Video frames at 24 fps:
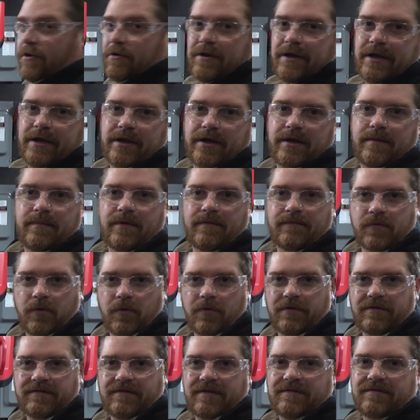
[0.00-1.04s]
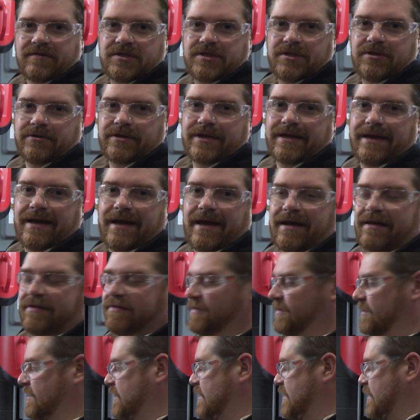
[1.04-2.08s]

pure helium of course as a shielding gas.